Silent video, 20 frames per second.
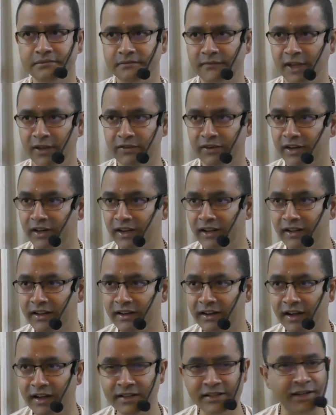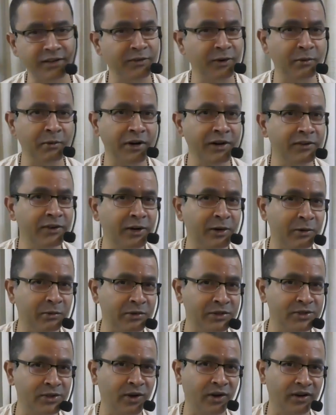If I tell the dance, everybody will remember the
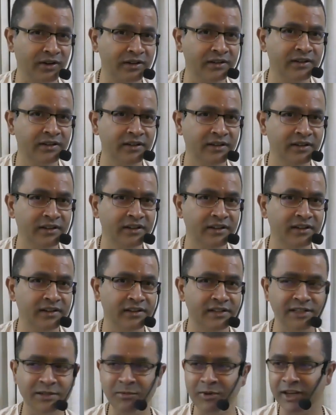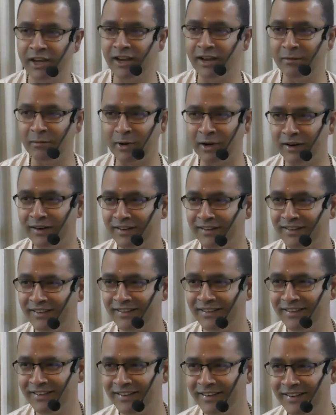song. Jimiki Kambal.
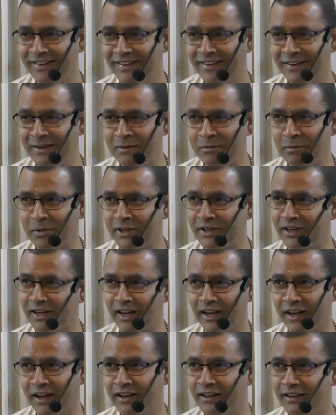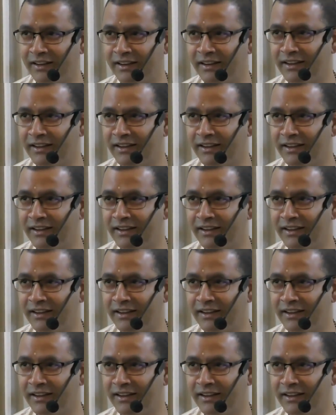Pathirukingla?